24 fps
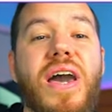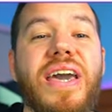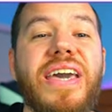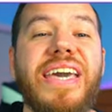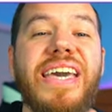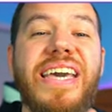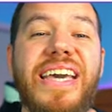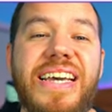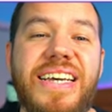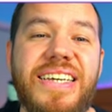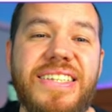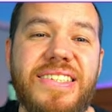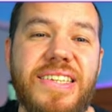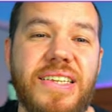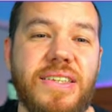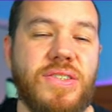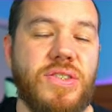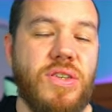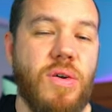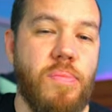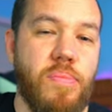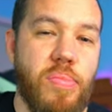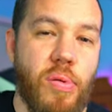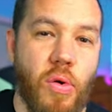is
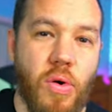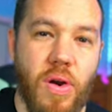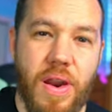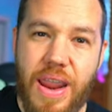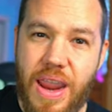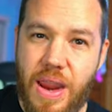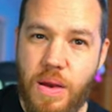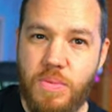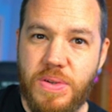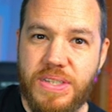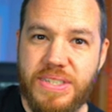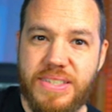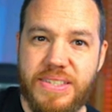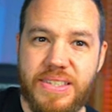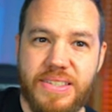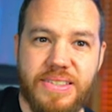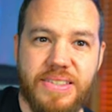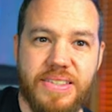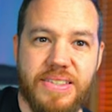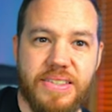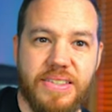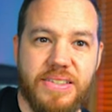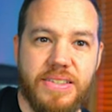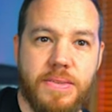support and
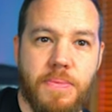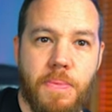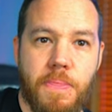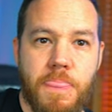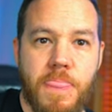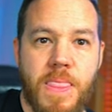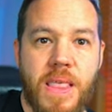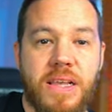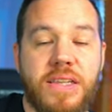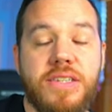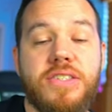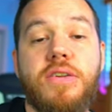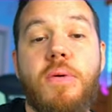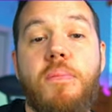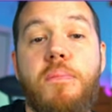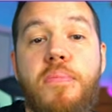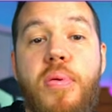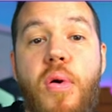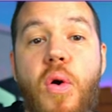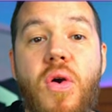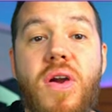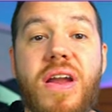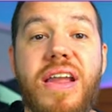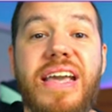resistance?
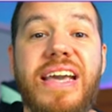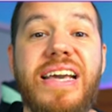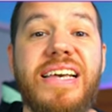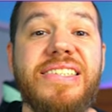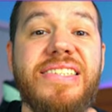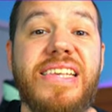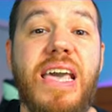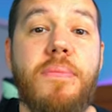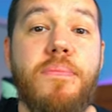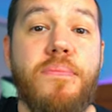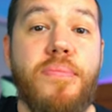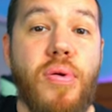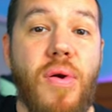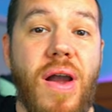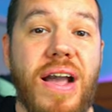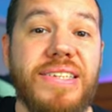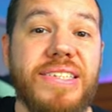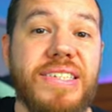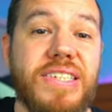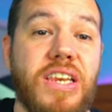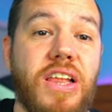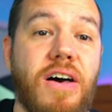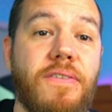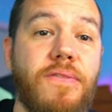Support is a
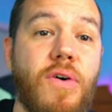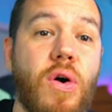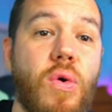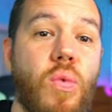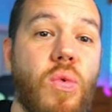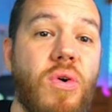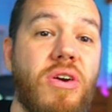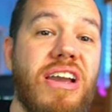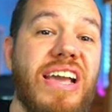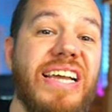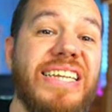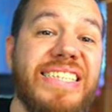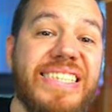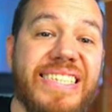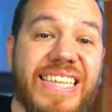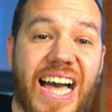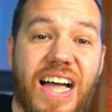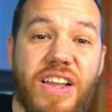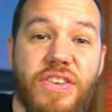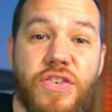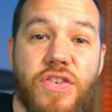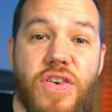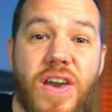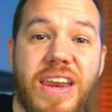price level where a
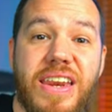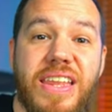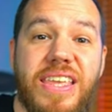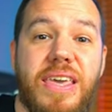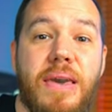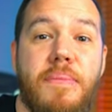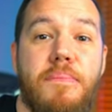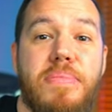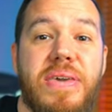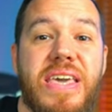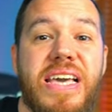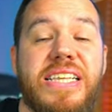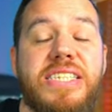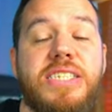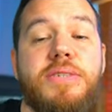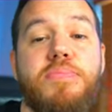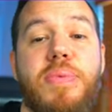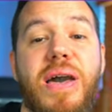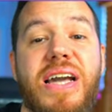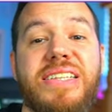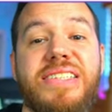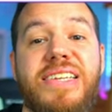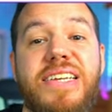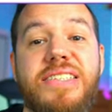downtrend can be
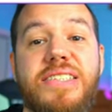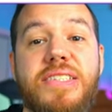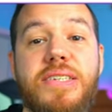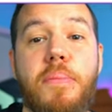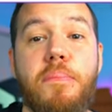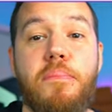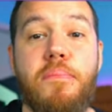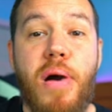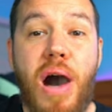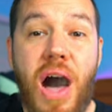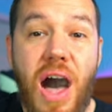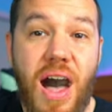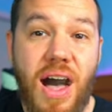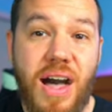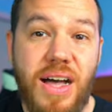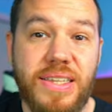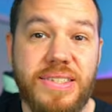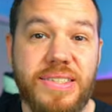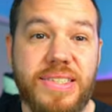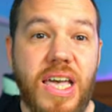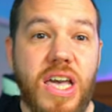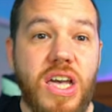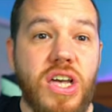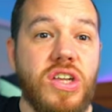expected to
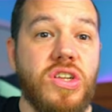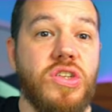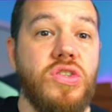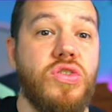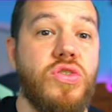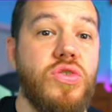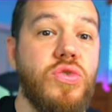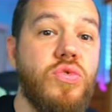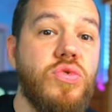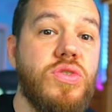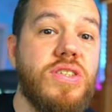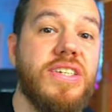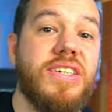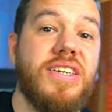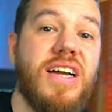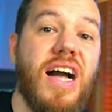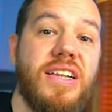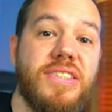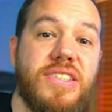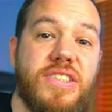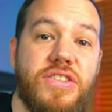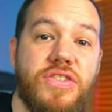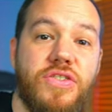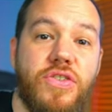pause due to
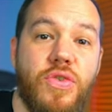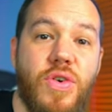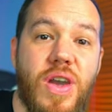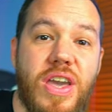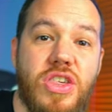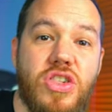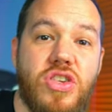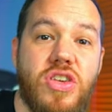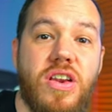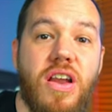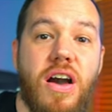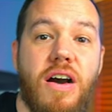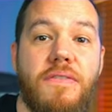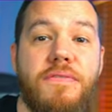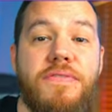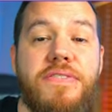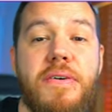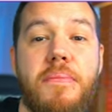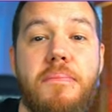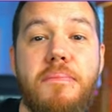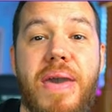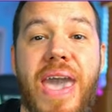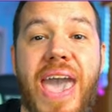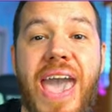concentration of
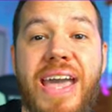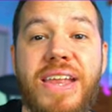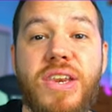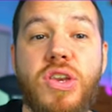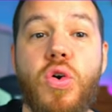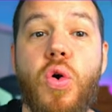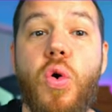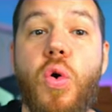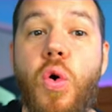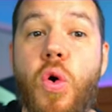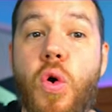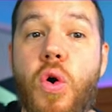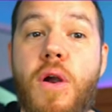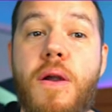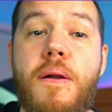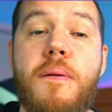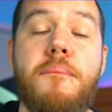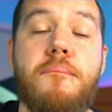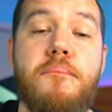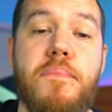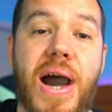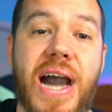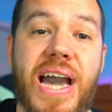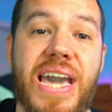demand or
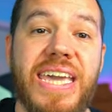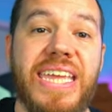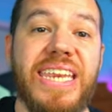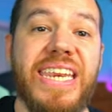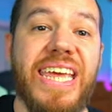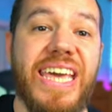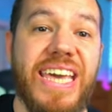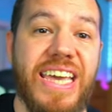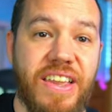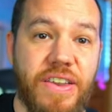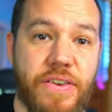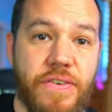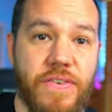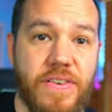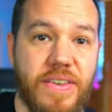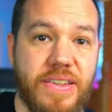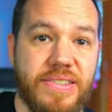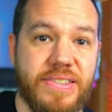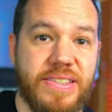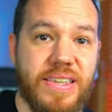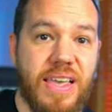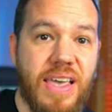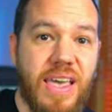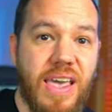buying
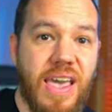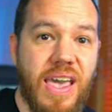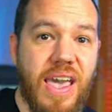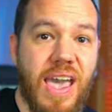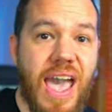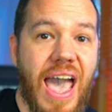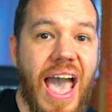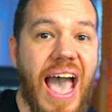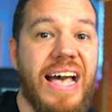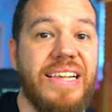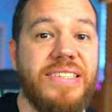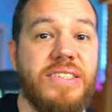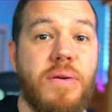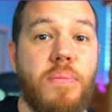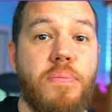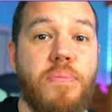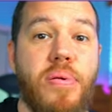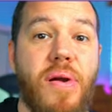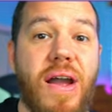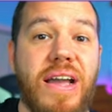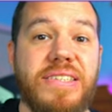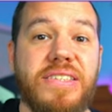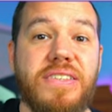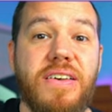interest. As the
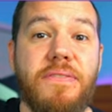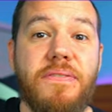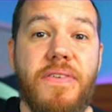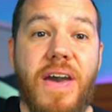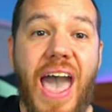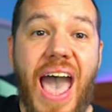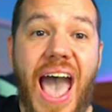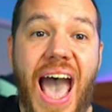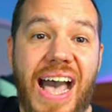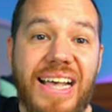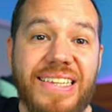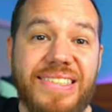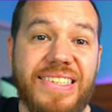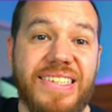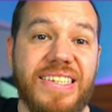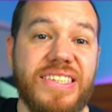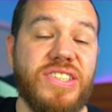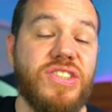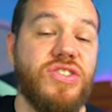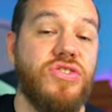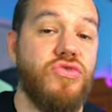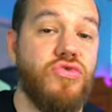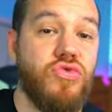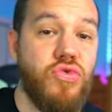price of
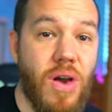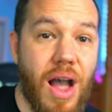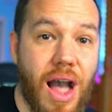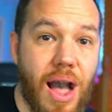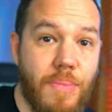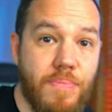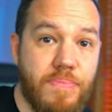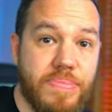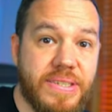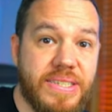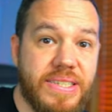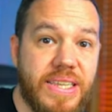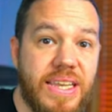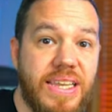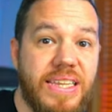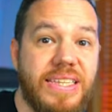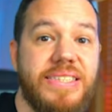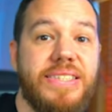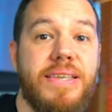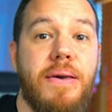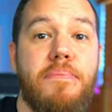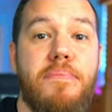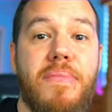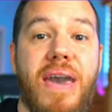assets drops,
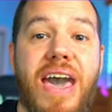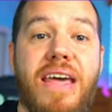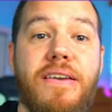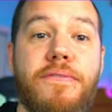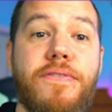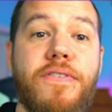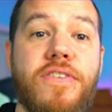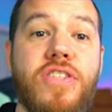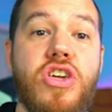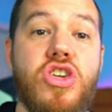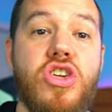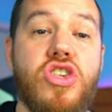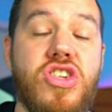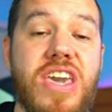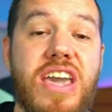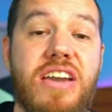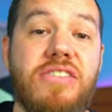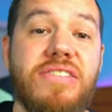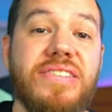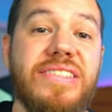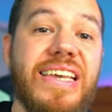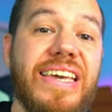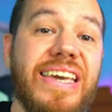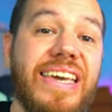demand for the
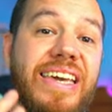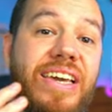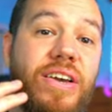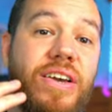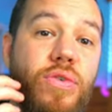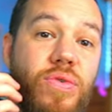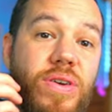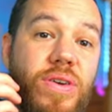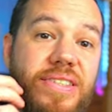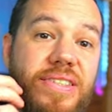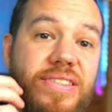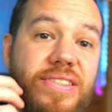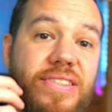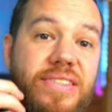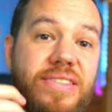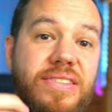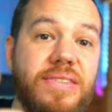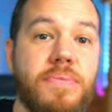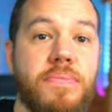shares increases